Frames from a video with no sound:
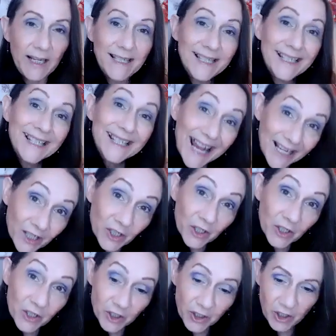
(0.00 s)
It
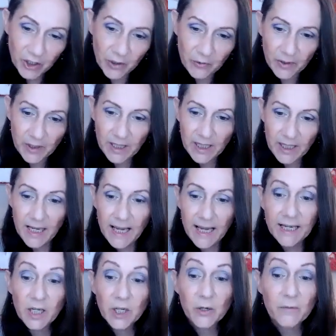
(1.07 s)
centers you,
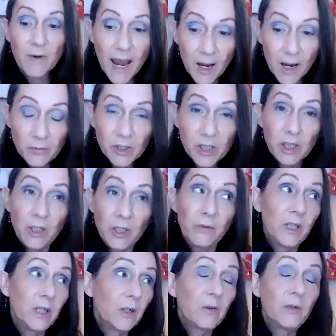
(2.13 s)
it grounds you.
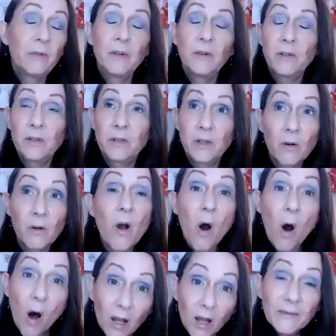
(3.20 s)
And don't
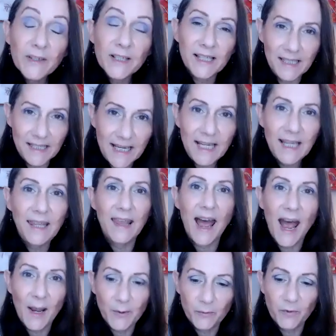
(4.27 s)
all of us need
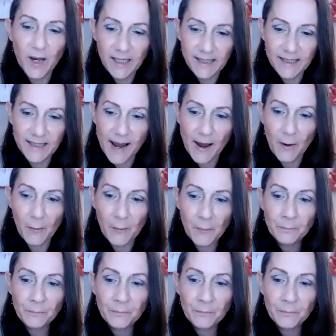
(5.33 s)
that right now?